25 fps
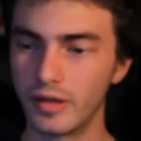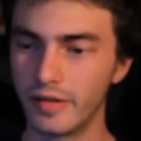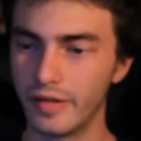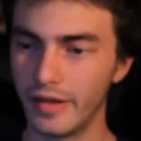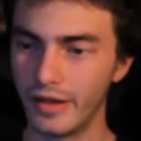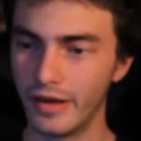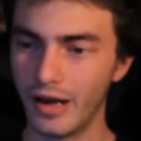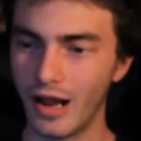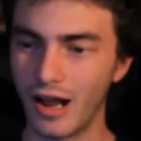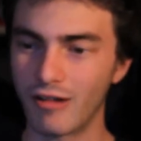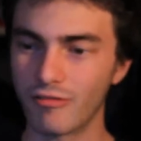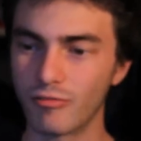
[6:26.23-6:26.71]

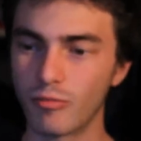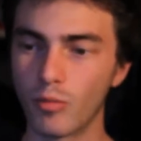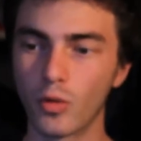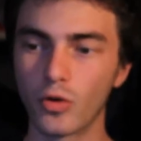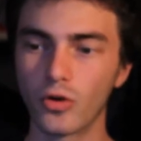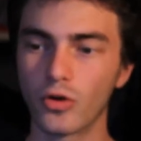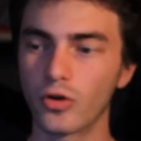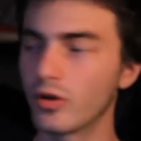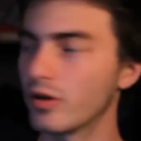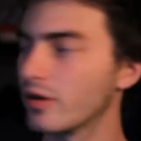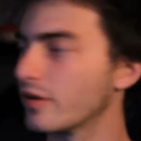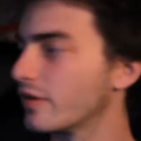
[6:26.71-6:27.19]
They'd have
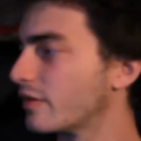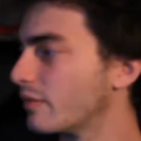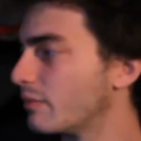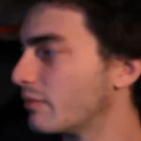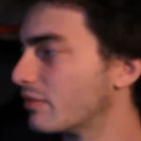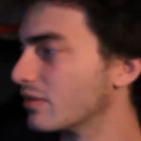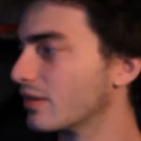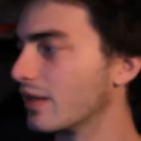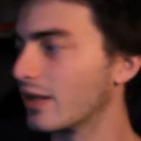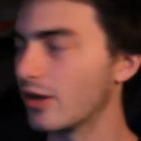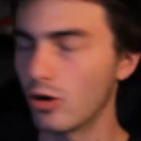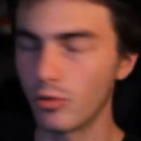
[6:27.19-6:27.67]
more
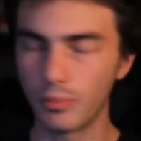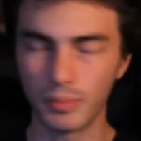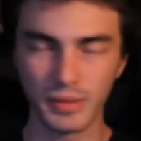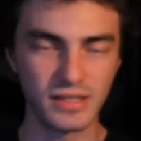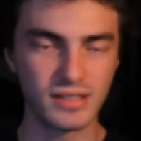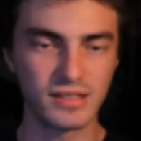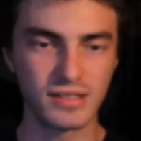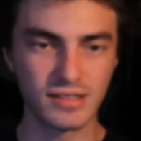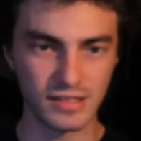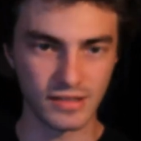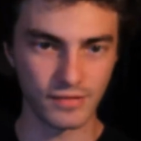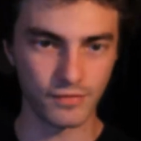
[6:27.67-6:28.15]
Lego
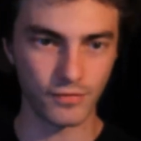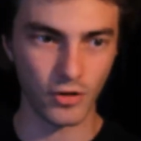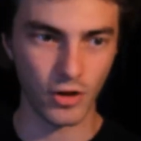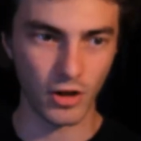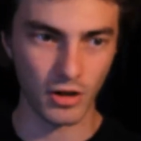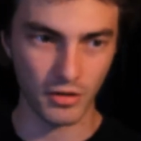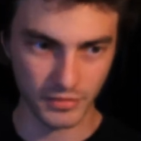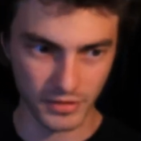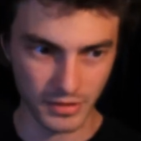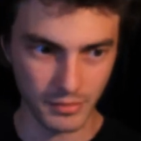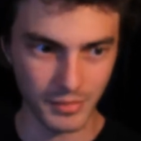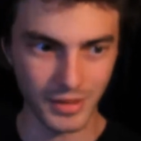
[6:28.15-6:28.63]
pieces
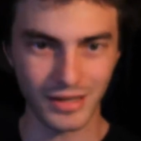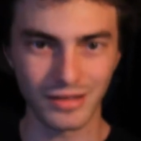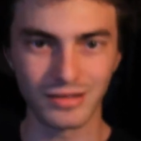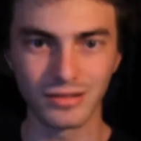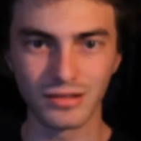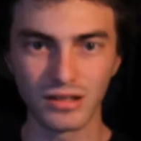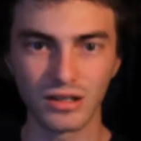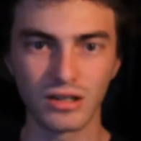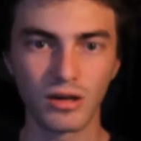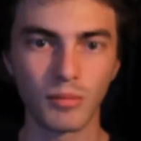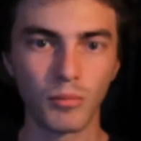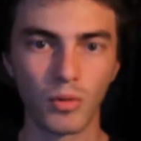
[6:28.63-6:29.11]
involved to make it
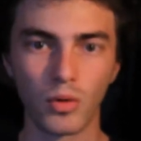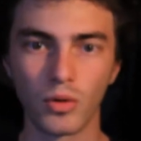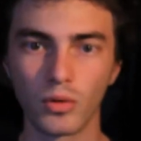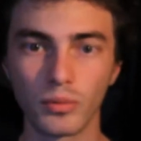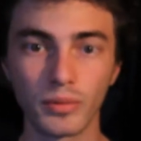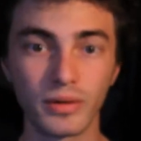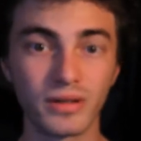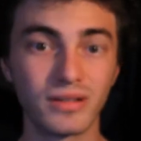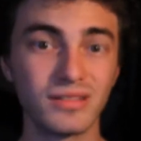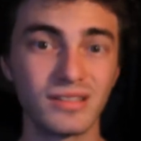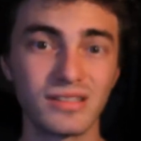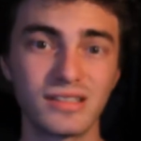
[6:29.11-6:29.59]
look more
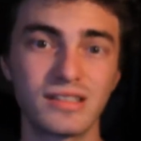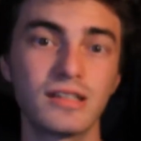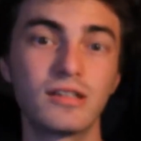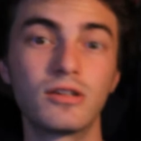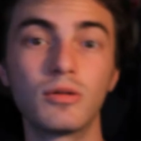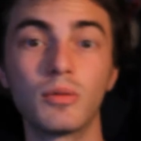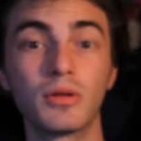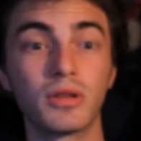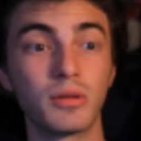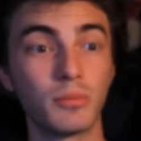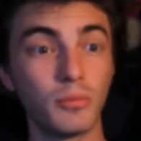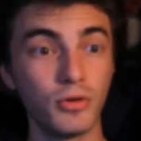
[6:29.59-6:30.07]

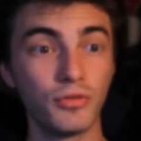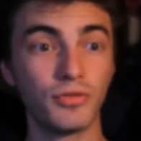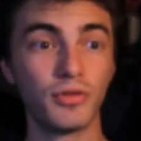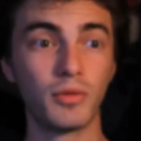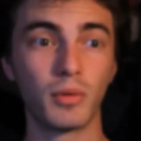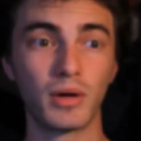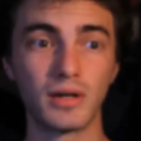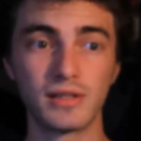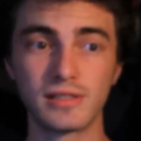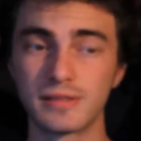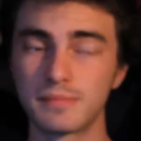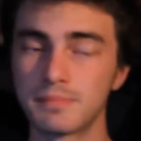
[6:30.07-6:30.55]
realistic to what the movie
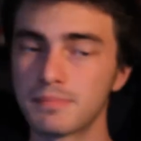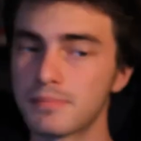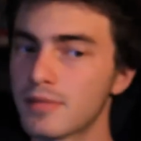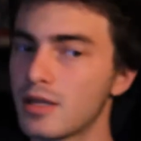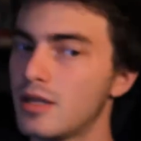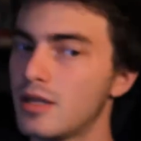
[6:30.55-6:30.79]
was,